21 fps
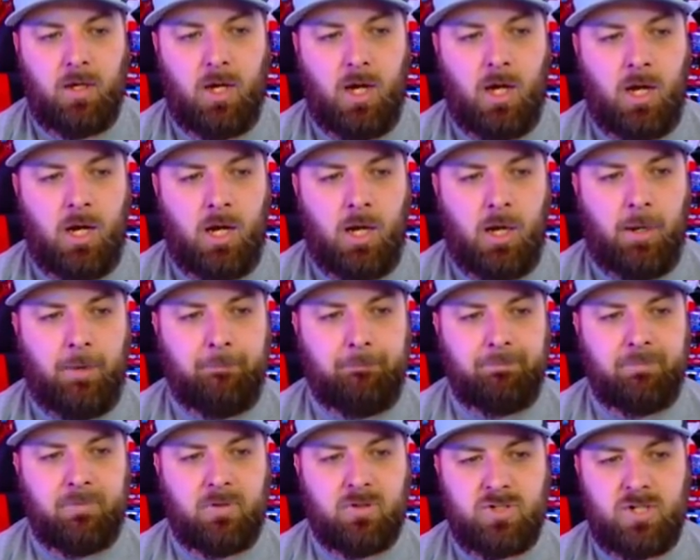
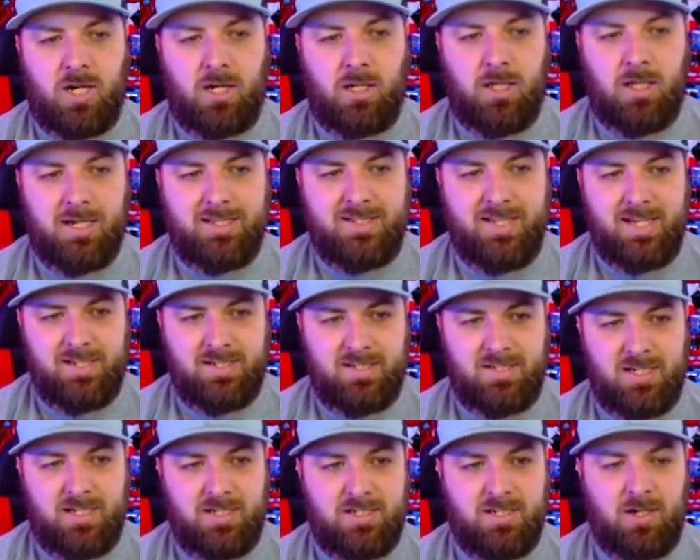There's not a lot of
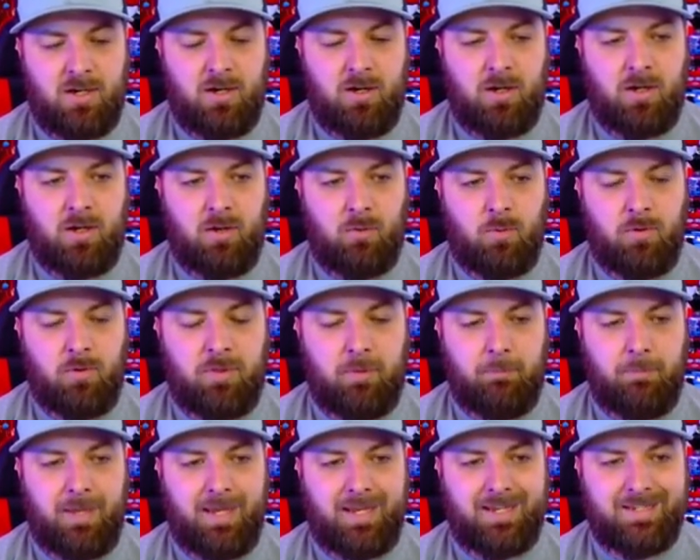testing done with
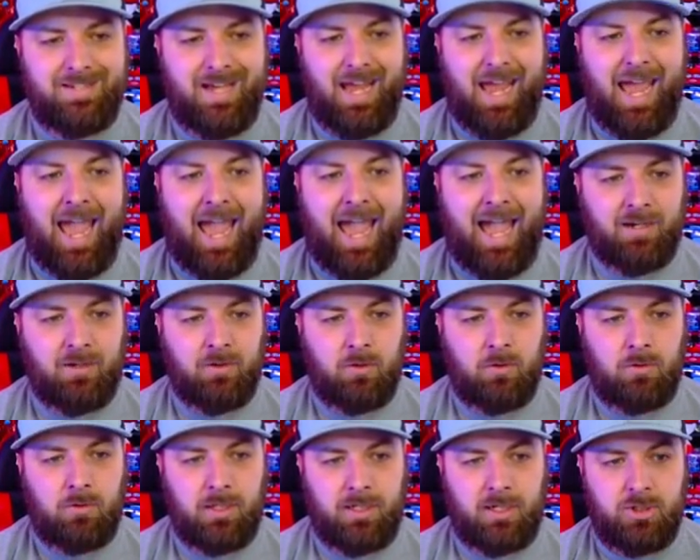them being
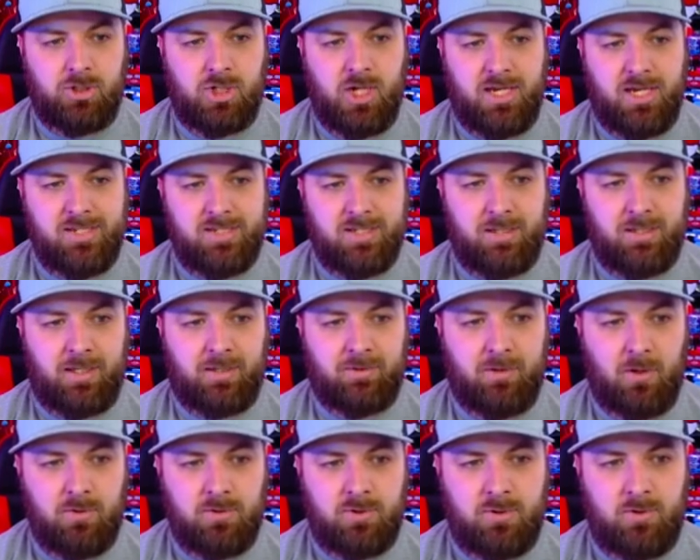diagonal, like adjacent, like
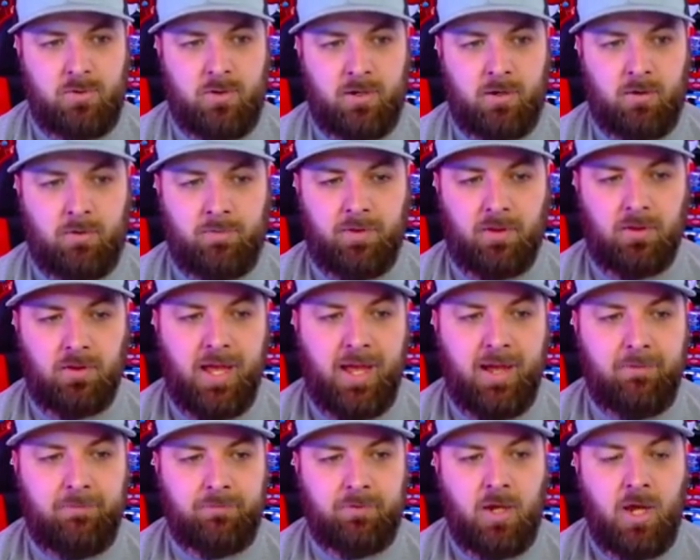those two there on the
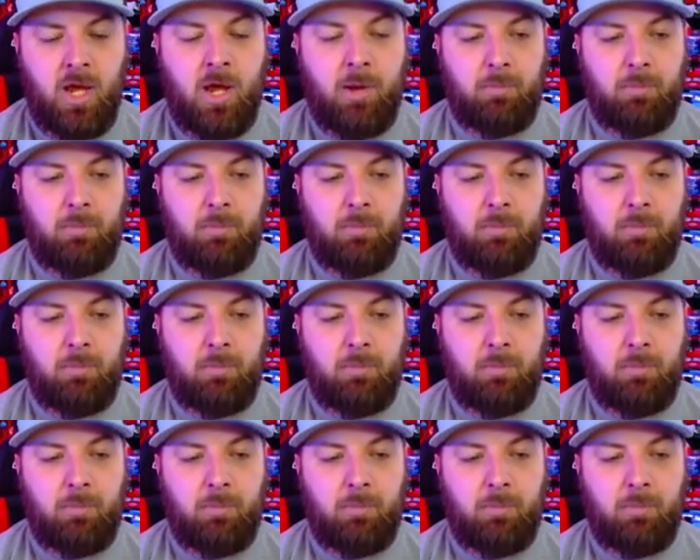left.